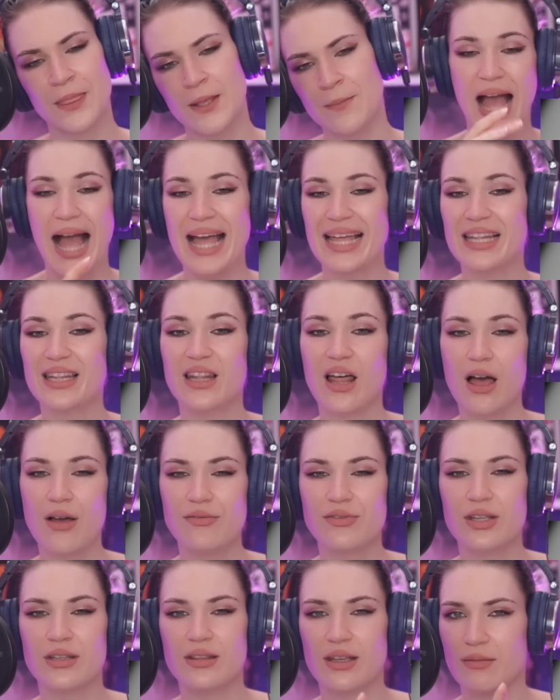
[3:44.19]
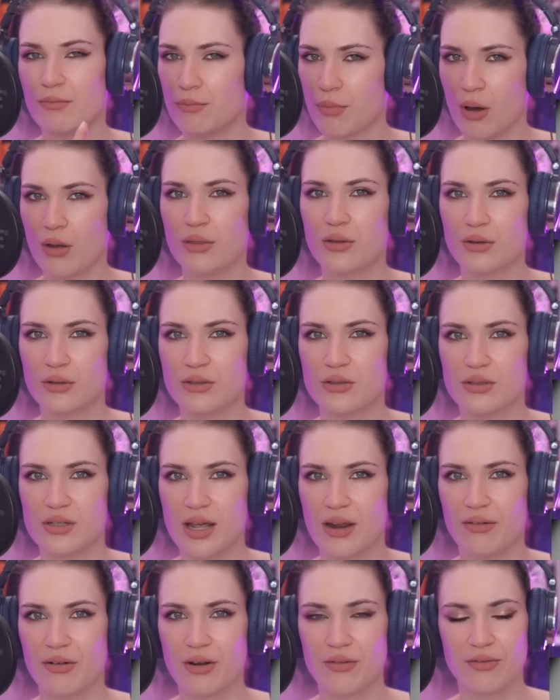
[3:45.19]
I love that they both could do
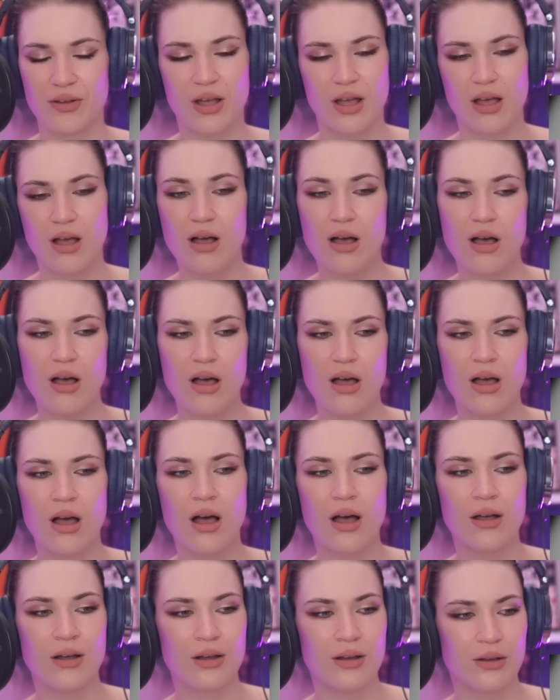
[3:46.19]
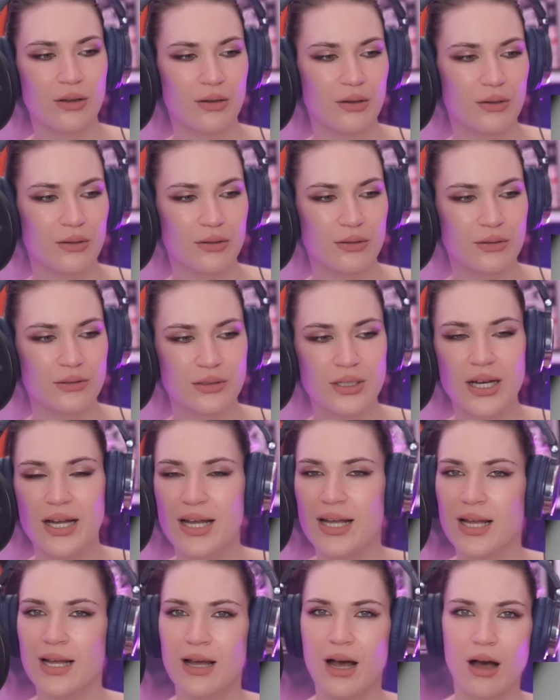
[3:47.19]
that riff. Oh,
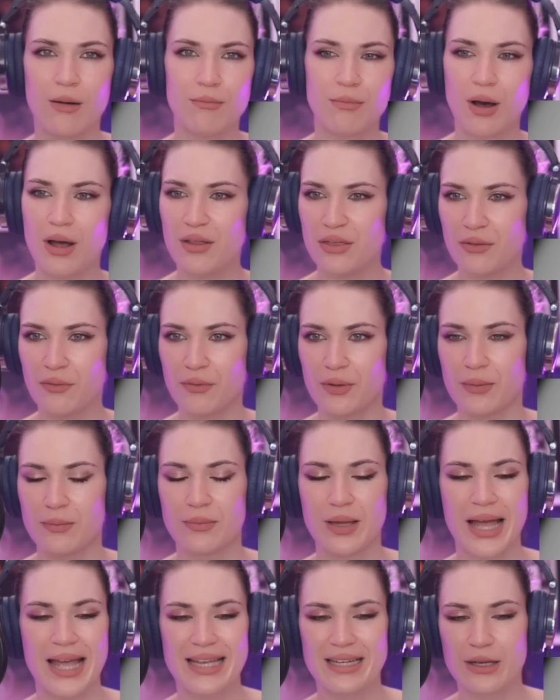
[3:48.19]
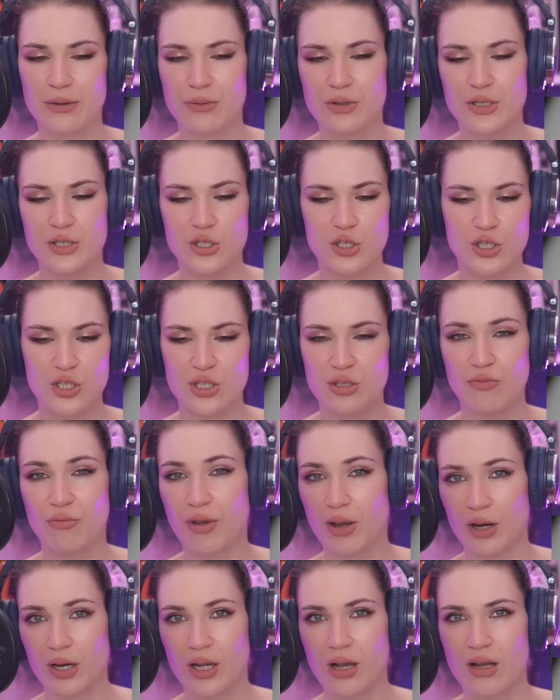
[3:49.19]
both of them. And it was just
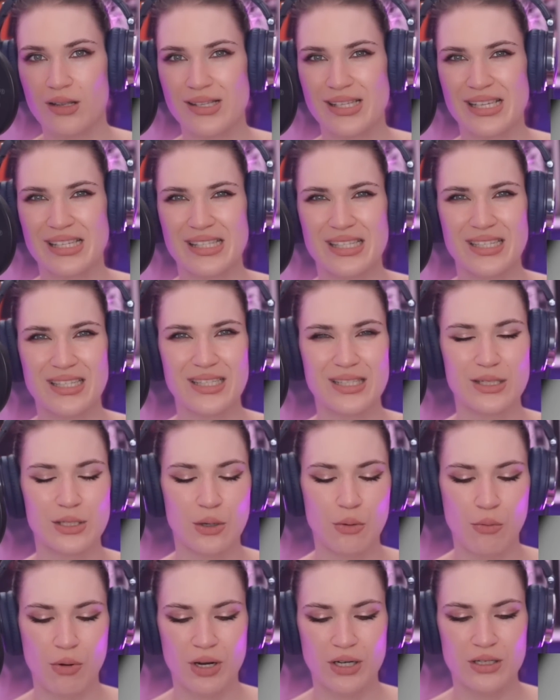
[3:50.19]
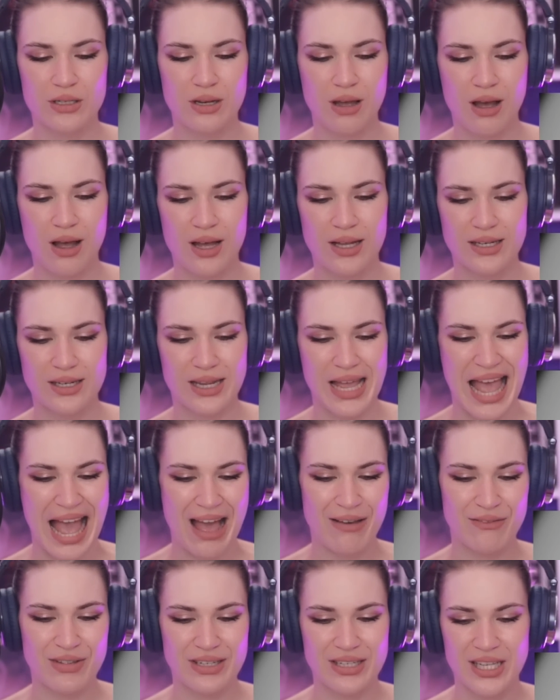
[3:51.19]
very consistent. They were not
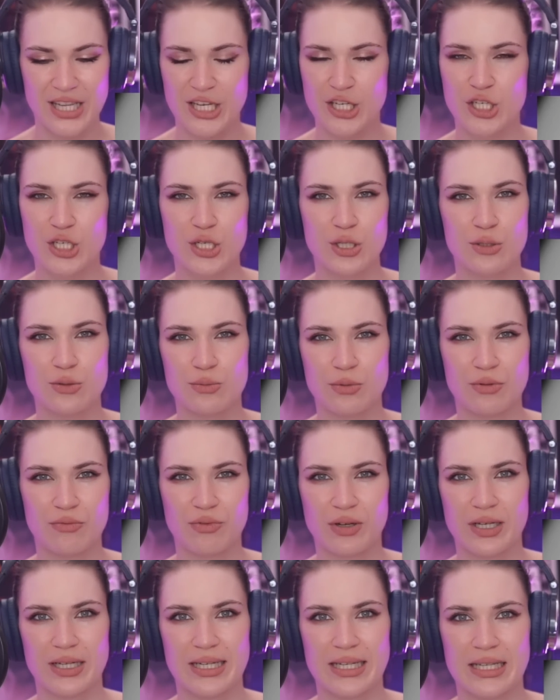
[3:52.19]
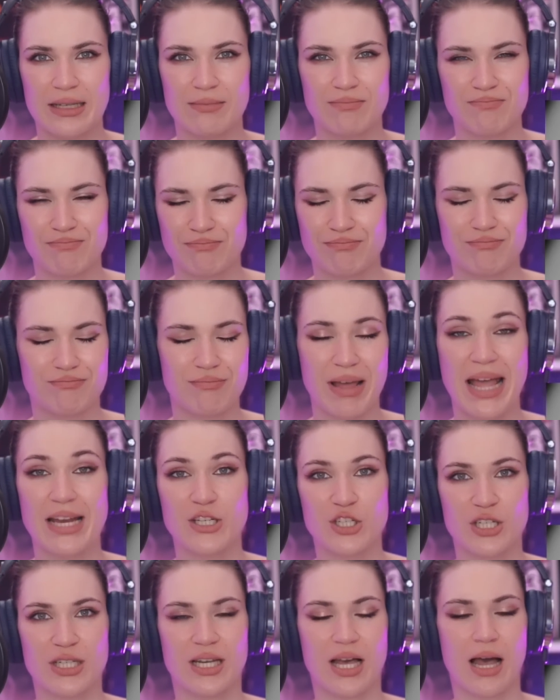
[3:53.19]
having issues with really
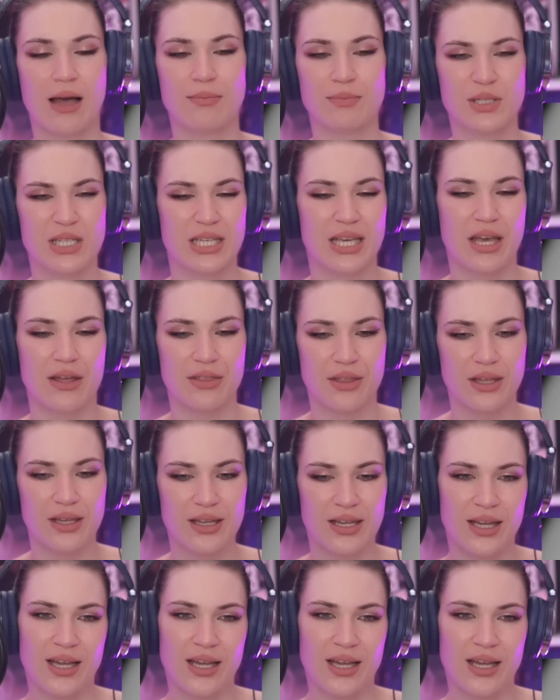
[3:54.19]
matching up together.